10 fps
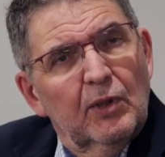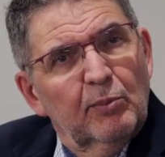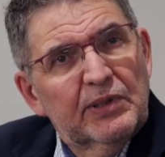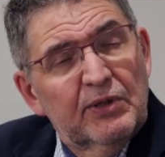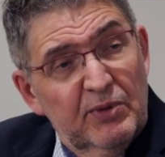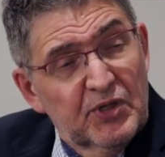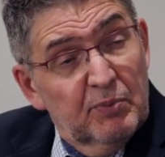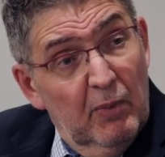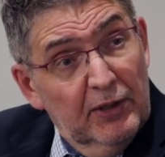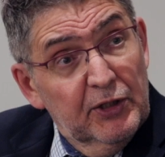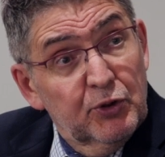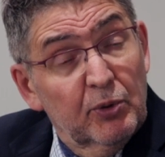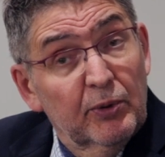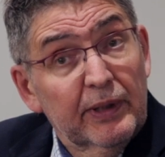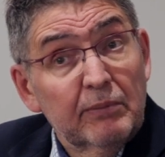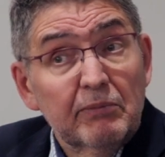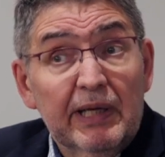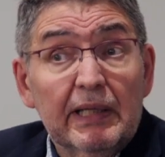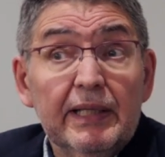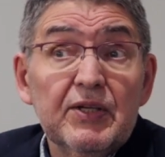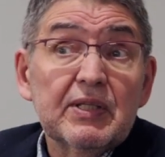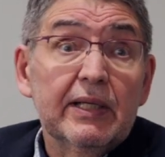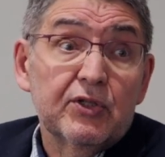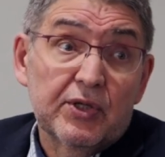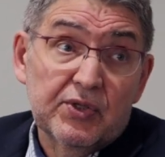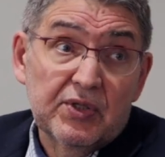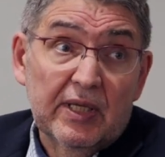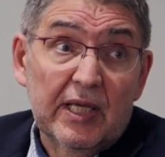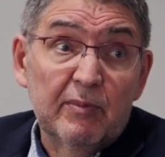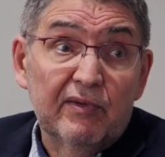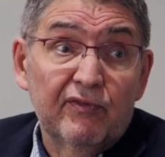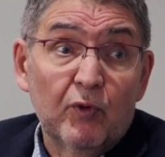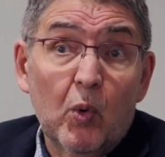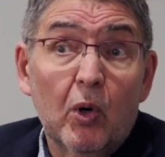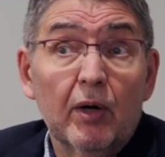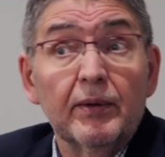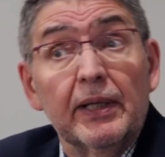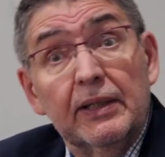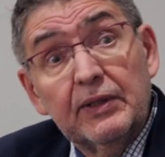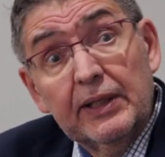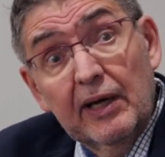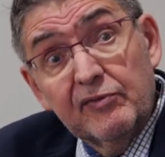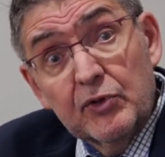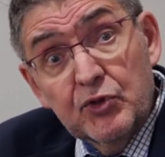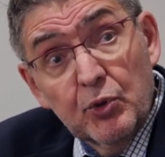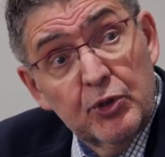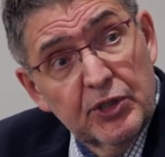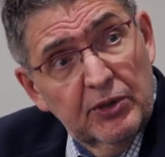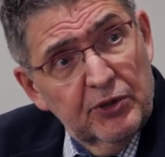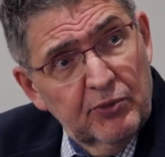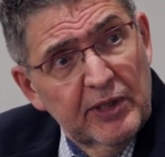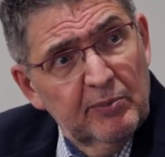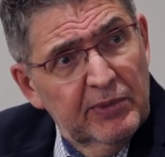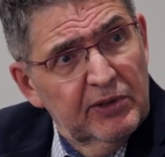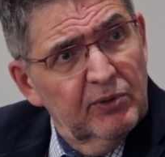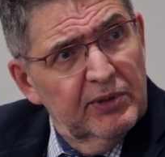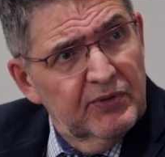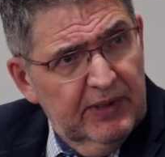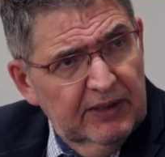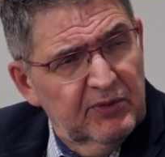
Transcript: But there is monitoring, at least let's just say before and then after surgical treatment, or is that